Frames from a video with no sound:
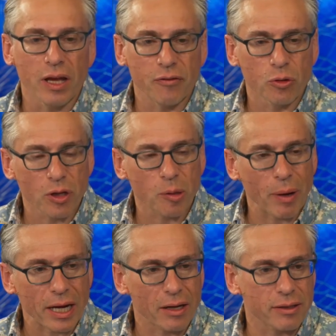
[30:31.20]
If you look
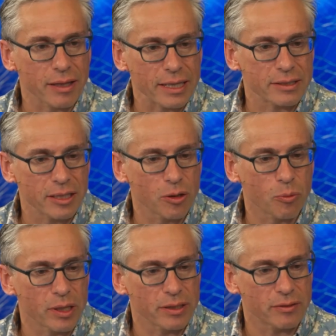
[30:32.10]
back on the last year,
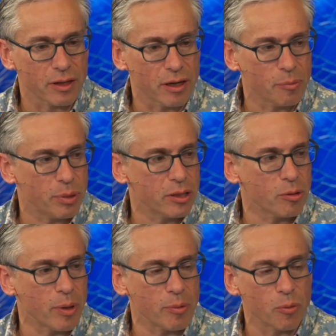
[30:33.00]
what is,
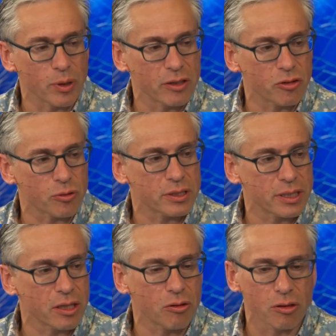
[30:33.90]
Peter, maybe what is your
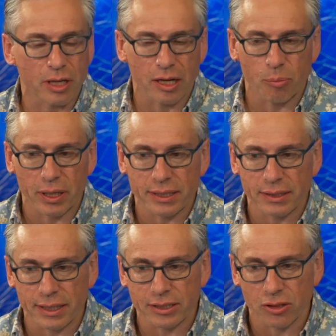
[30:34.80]
single kind of
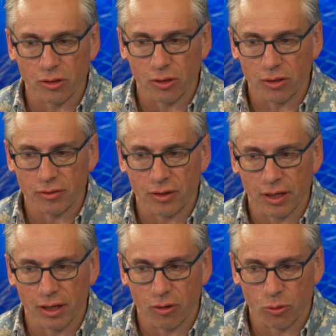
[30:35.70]
biggest lesson learned
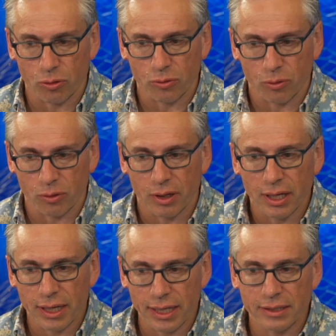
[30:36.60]
or
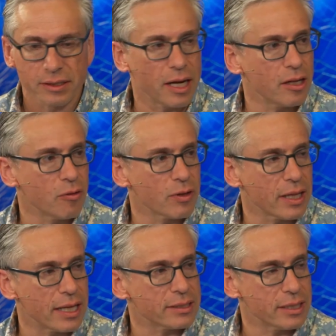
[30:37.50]
insight over the
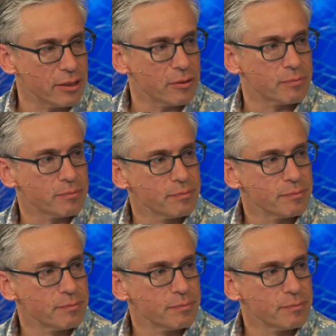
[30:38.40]
last year?